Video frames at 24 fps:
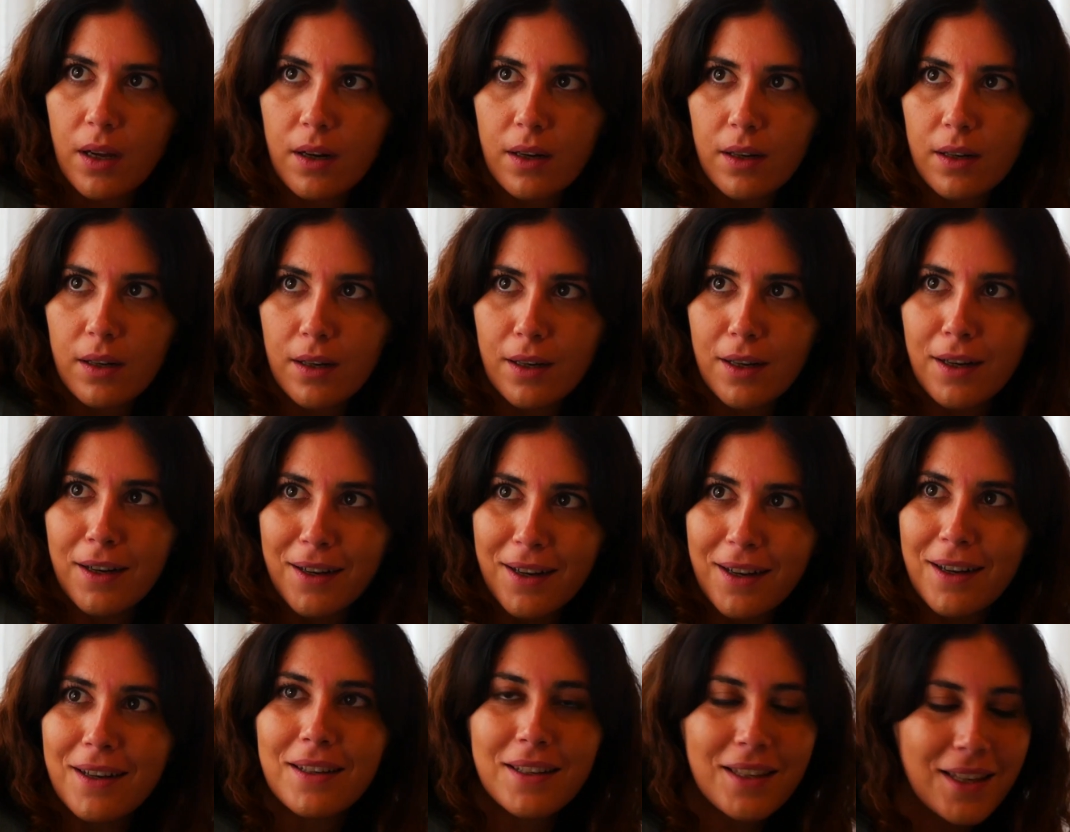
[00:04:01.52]
to
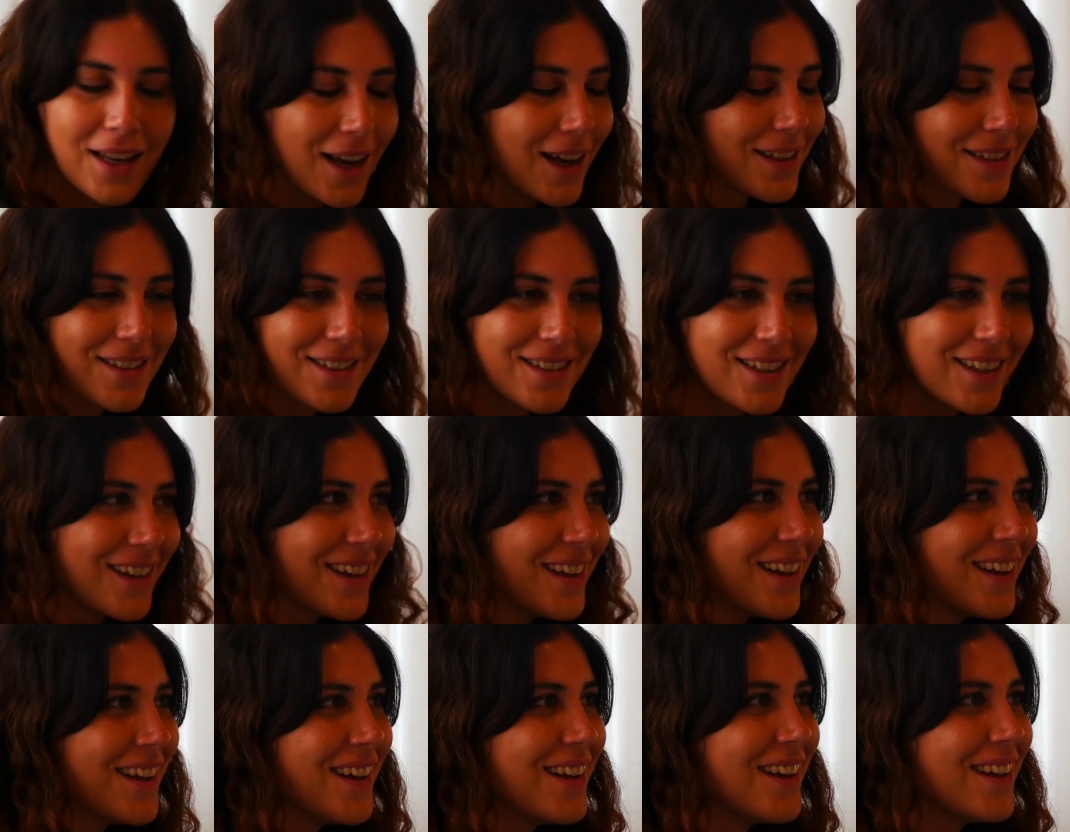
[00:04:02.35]
somebody
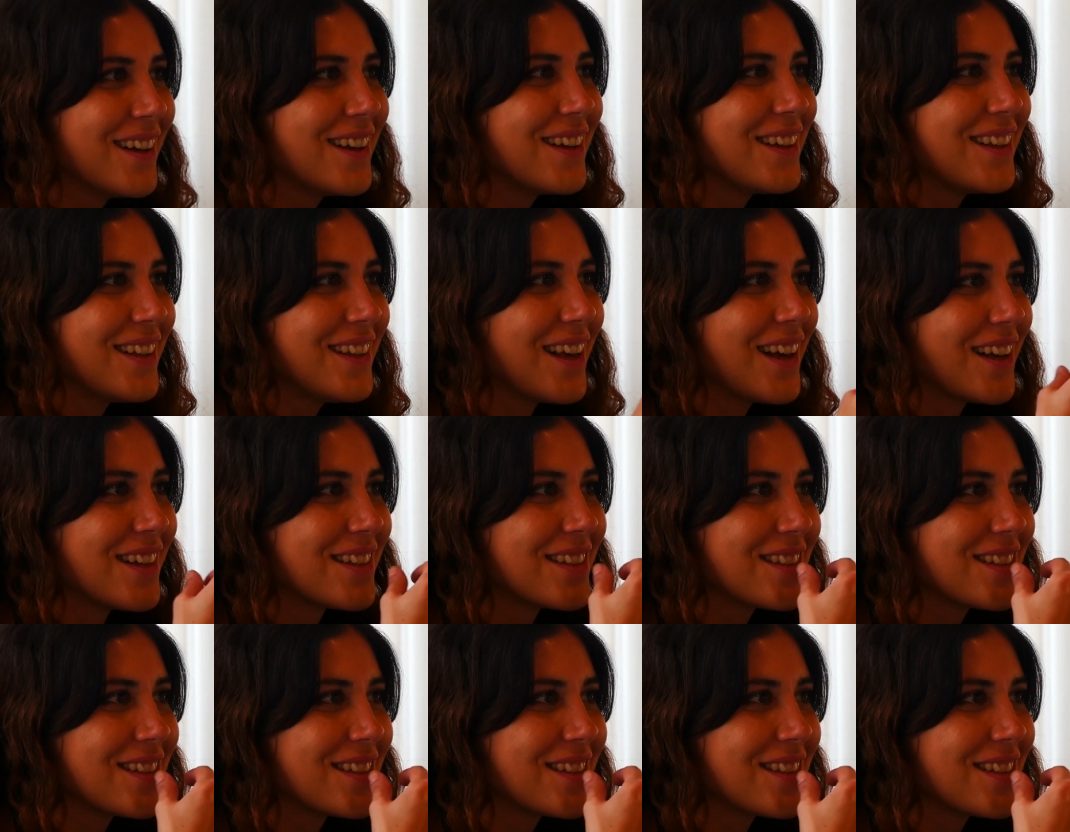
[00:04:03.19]
reacting to that, or maybe